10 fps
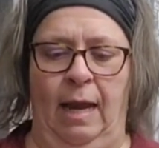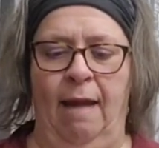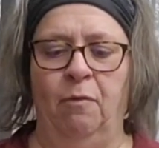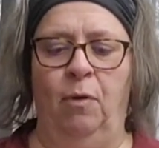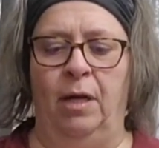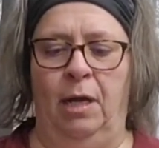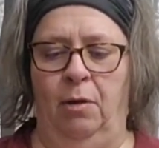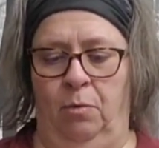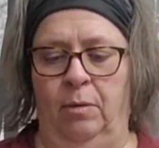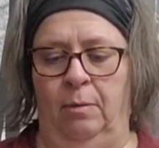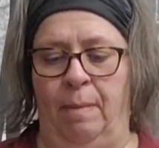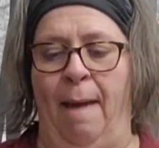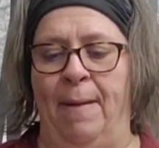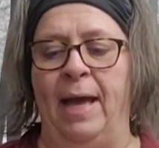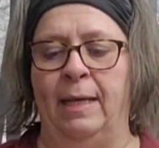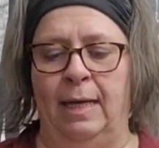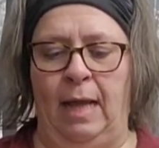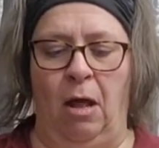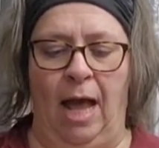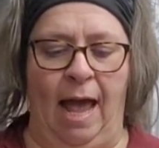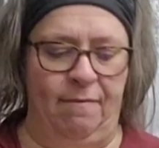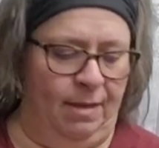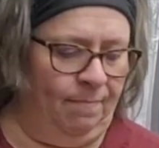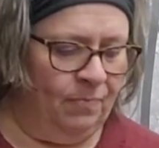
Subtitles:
Everywhere I go backpacking it, I'll have it.